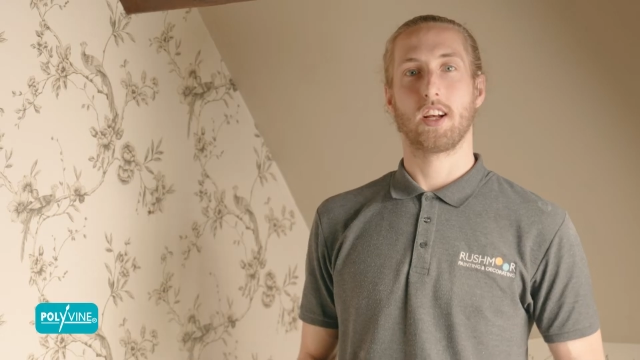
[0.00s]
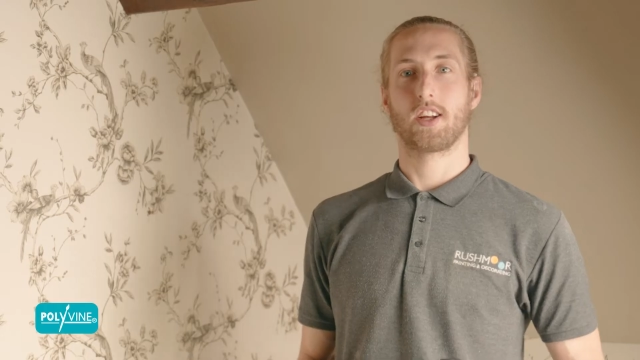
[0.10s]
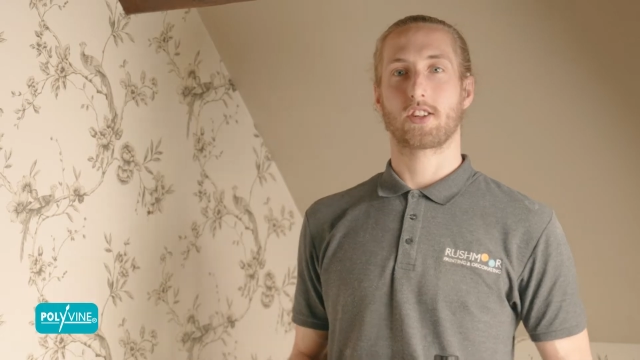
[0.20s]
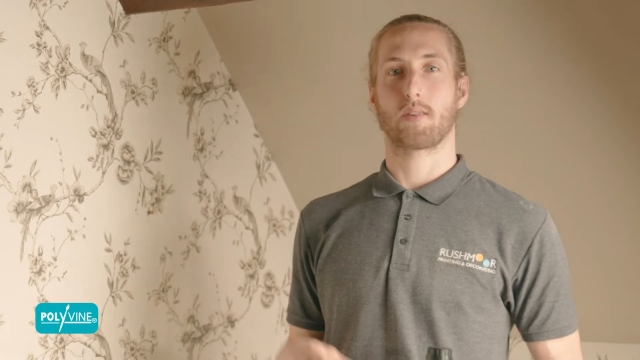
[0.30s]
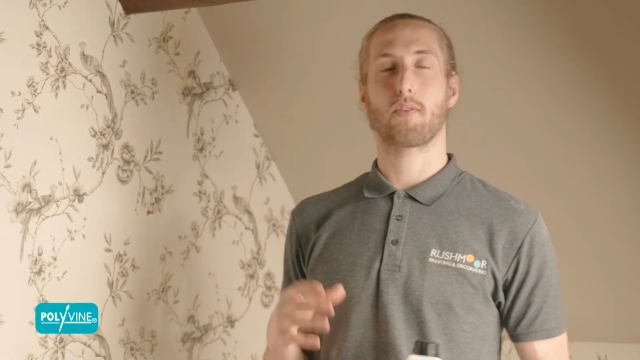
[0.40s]

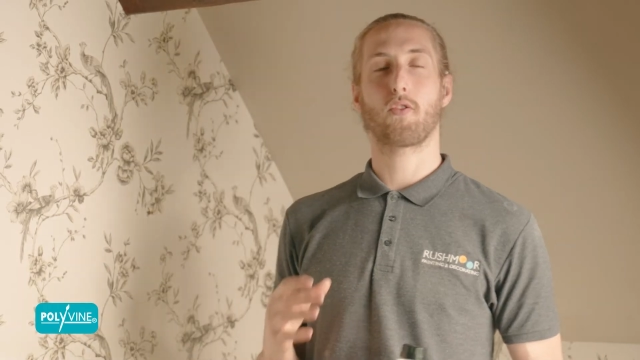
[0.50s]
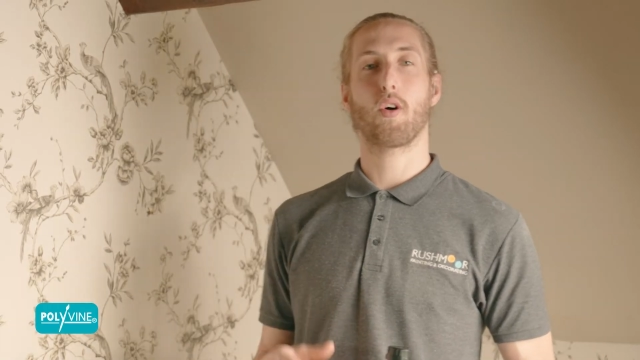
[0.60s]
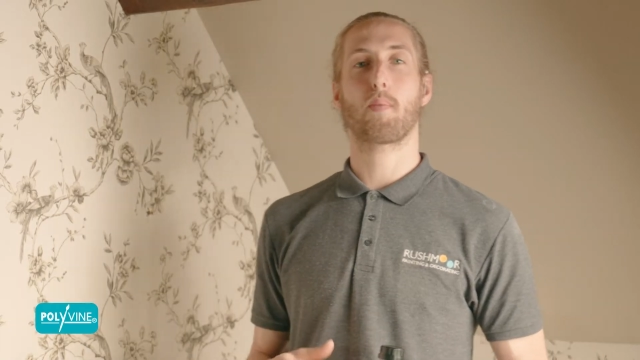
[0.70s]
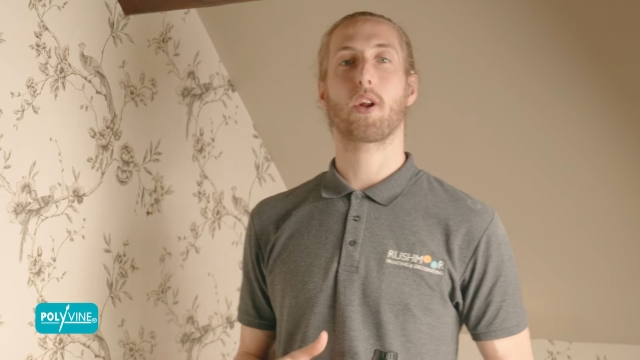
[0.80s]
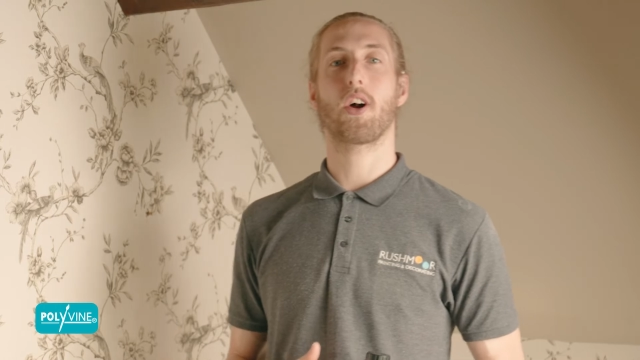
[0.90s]
So
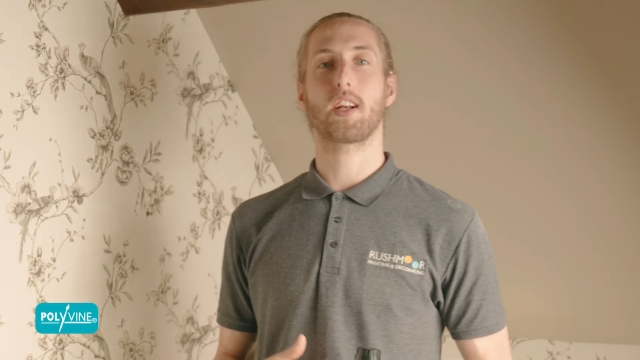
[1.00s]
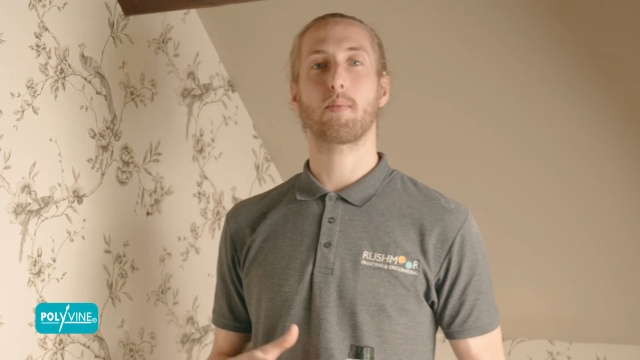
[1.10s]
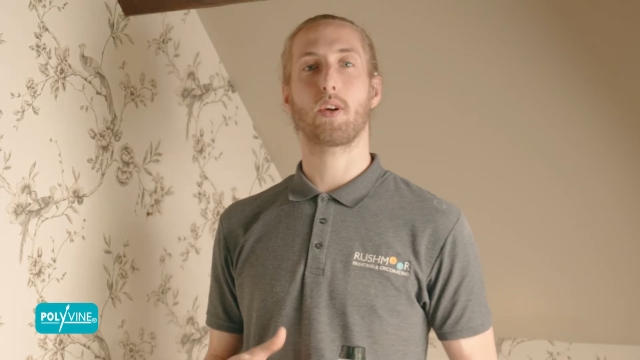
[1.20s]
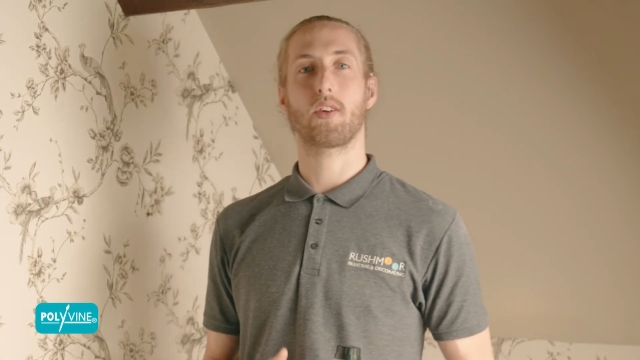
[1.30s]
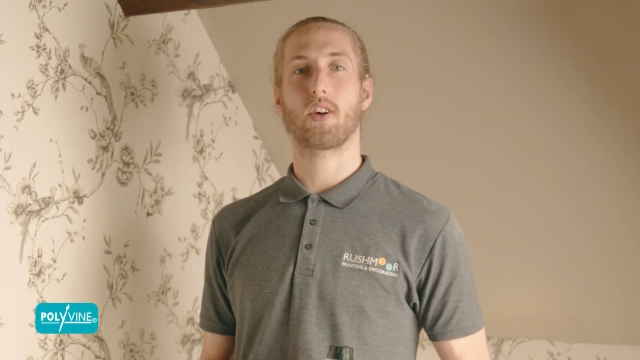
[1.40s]
before applying the
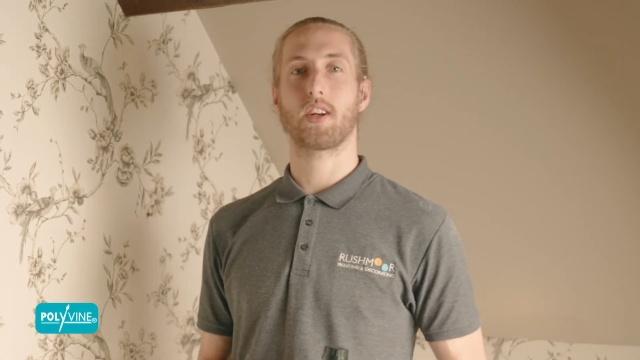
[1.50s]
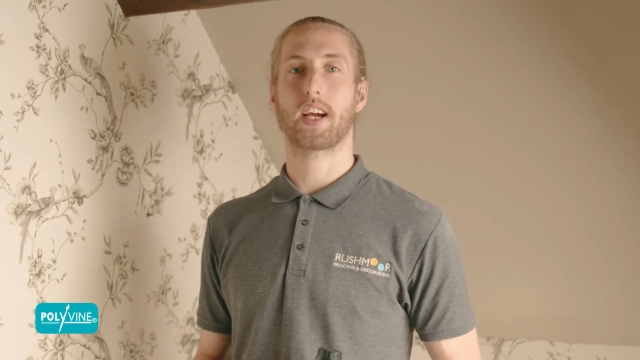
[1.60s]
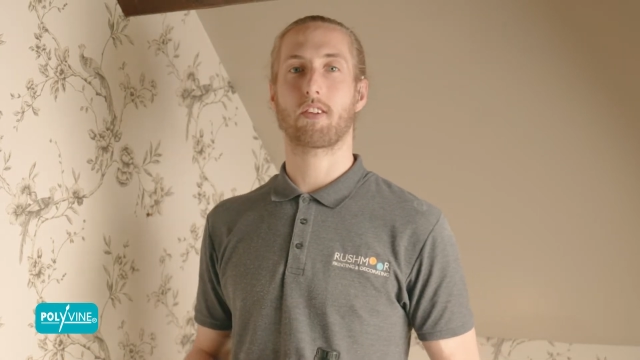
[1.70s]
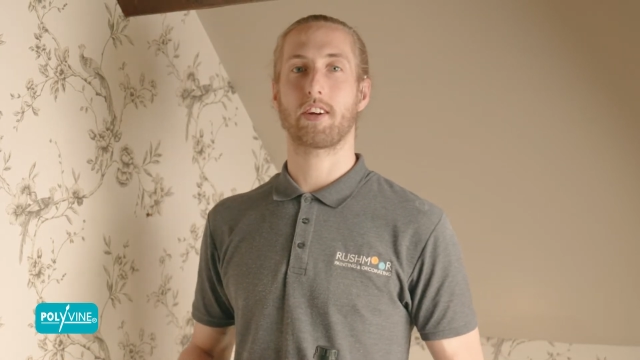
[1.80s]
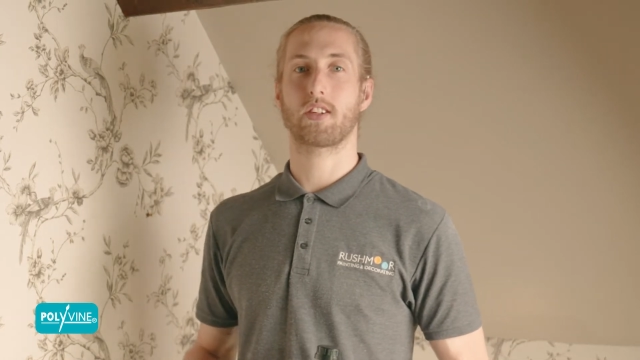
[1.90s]
Polyvine
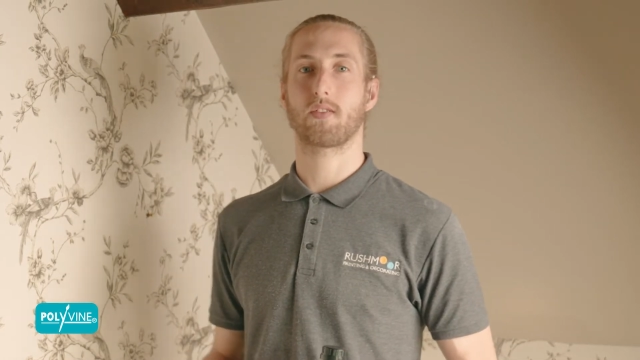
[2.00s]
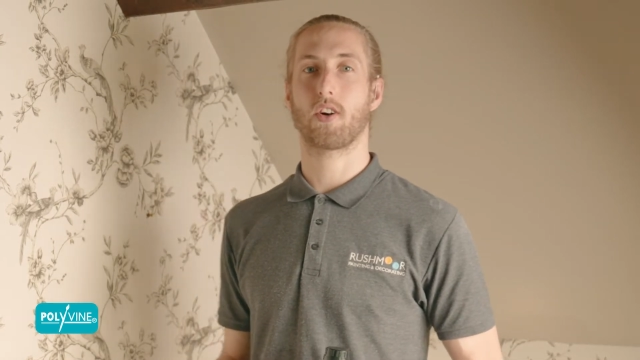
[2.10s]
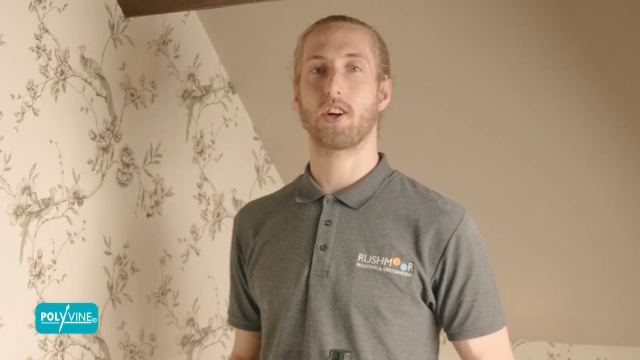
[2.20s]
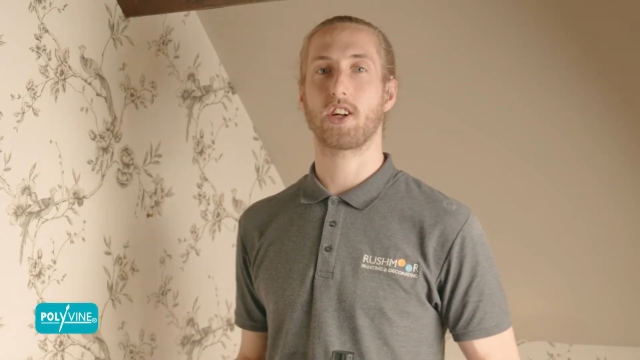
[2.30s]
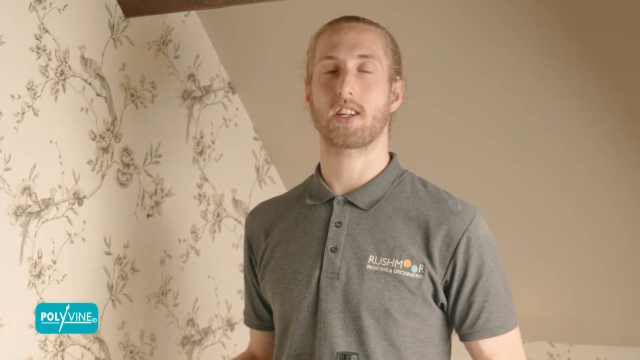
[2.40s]
Decorators
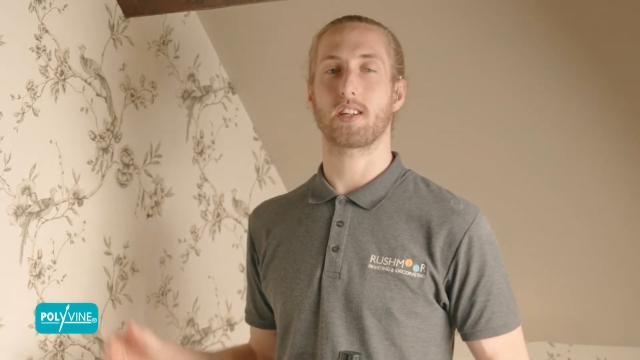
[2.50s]
Varnish,